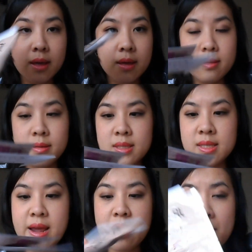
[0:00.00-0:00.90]
Like
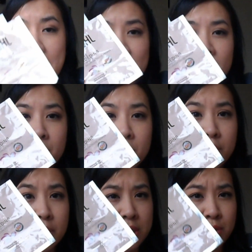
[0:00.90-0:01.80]
this hair mask from
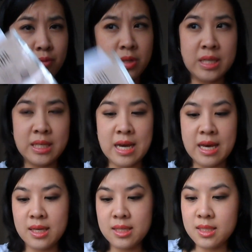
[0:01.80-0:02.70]
Ghoul is really
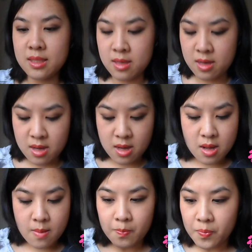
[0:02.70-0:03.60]
nice.
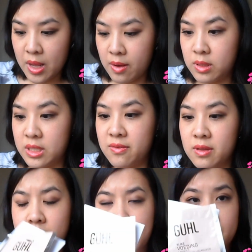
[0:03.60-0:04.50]
I would
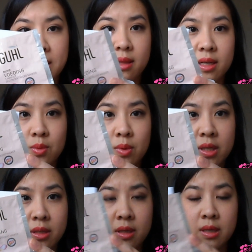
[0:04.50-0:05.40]
definitely recommend this
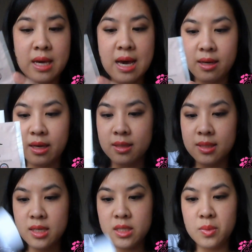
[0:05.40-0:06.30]
one. It
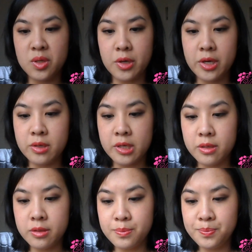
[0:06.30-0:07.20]
contains monoi
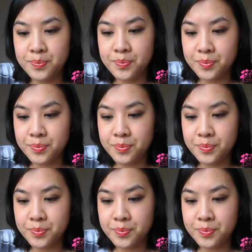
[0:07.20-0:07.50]
oil.